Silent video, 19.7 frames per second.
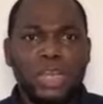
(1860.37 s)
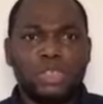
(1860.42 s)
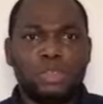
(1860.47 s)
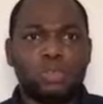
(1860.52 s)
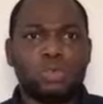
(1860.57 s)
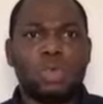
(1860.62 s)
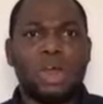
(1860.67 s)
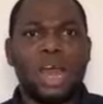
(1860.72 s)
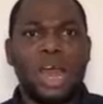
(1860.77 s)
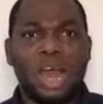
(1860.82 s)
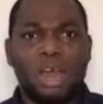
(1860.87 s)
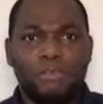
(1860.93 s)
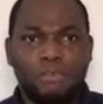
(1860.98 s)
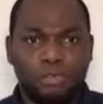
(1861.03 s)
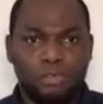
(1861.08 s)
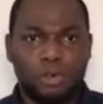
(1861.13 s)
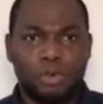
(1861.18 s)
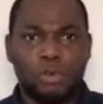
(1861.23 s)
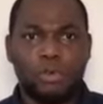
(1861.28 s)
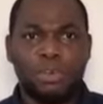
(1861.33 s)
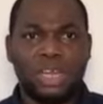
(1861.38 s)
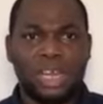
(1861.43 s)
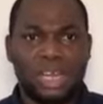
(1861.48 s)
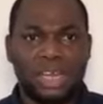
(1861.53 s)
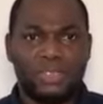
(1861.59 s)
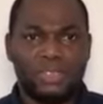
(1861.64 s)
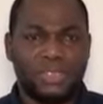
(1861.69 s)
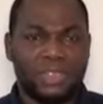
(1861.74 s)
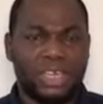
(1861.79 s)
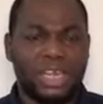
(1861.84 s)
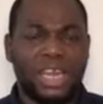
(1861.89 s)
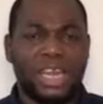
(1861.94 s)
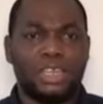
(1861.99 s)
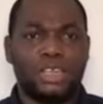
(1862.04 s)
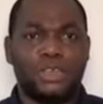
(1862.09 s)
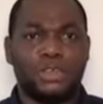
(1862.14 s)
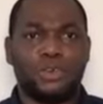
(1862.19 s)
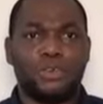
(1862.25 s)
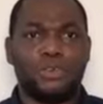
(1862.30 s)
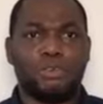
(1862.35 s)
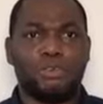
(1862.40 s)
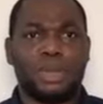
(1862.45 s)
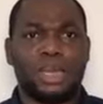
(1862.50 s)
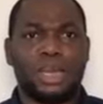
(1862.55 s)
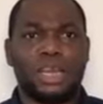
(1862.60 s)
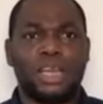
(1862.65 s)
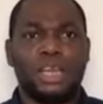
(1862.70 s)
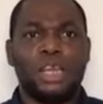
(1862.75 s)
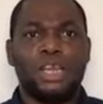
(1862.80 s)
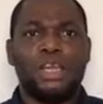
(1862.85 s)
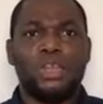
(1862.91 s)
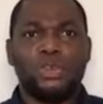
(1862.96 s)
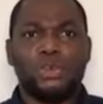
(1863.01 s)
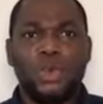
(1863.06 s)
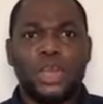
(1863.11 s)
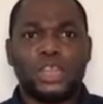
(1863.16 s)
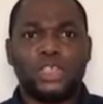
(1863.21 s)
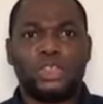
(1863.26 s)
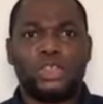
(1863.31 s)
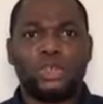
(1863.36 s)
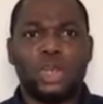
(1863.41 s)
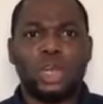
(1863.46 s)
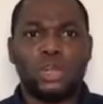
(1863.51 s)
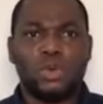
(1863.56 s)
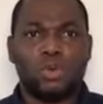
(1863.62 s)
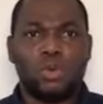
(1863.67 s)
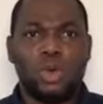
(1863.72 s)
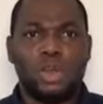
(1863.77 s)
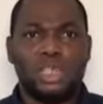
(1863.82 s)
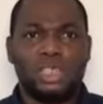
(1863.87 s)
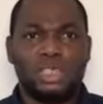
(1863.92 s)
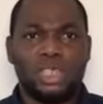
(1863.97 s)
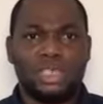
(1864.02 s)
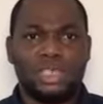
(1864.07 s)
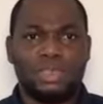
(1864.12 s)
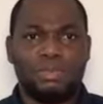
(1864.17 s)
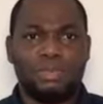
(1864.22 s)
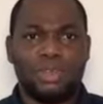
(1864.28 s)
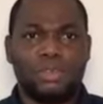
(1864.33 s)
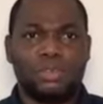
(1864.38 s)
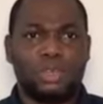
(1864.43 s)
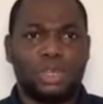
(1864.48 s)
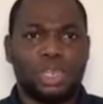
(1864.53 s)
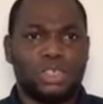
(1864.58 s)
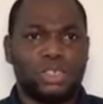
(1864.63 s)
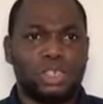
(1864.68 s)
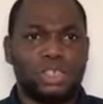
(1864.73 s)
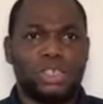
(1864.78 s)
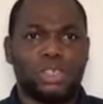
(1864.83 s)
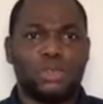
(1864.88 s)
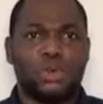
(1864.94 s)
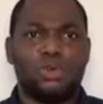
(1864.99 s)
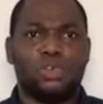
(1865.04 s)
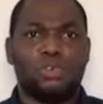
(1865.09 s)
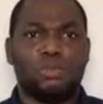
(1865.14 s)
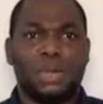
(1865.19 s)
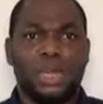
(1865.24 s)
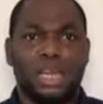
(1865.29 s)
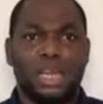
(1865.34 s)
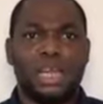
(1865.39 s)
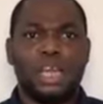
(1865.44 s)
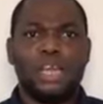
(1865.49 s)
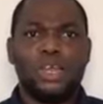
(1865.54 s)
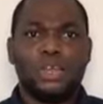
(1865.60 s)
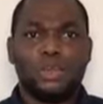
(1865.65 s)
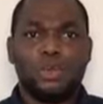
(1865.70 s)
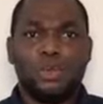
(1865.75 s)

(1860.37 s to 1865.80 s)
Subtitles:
you have good health care in Yoruba land, you enjoy qualitative education in Yoruba land, you